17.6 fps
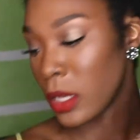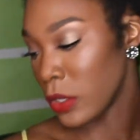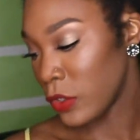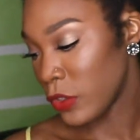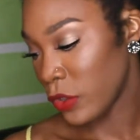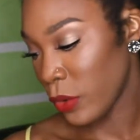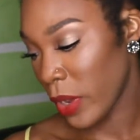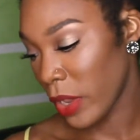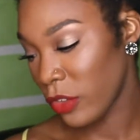
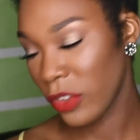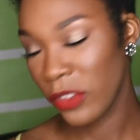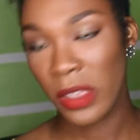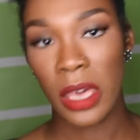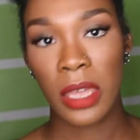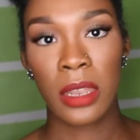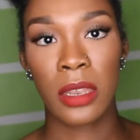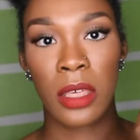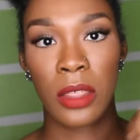So I just
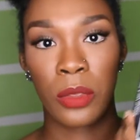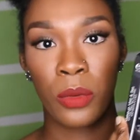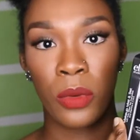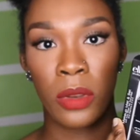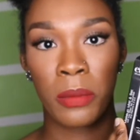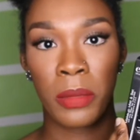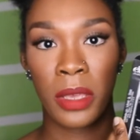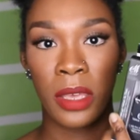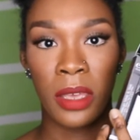got another
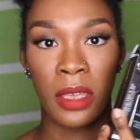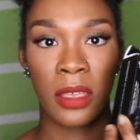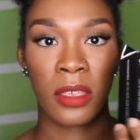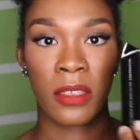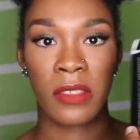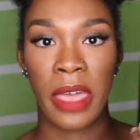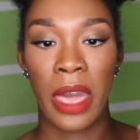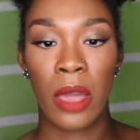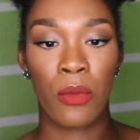one
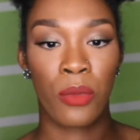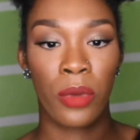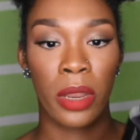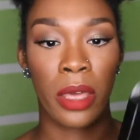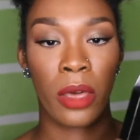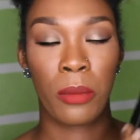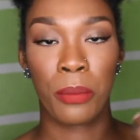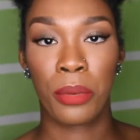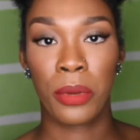because I run
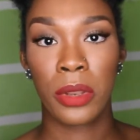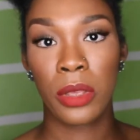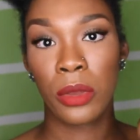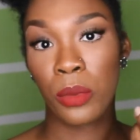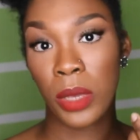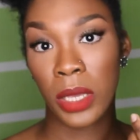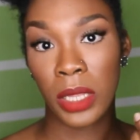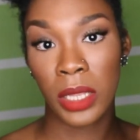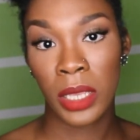out pretty
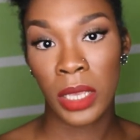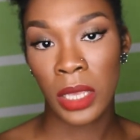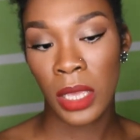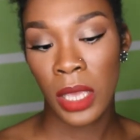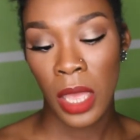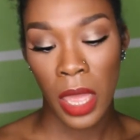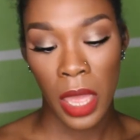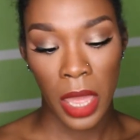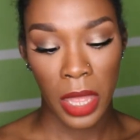quickly,
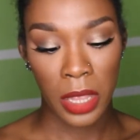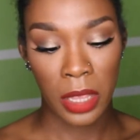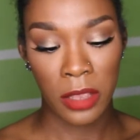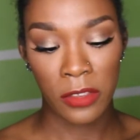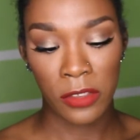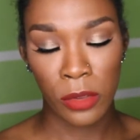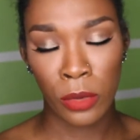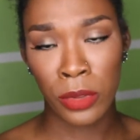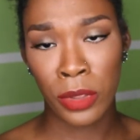and
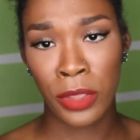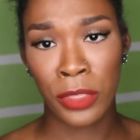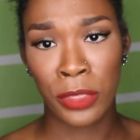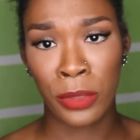it's only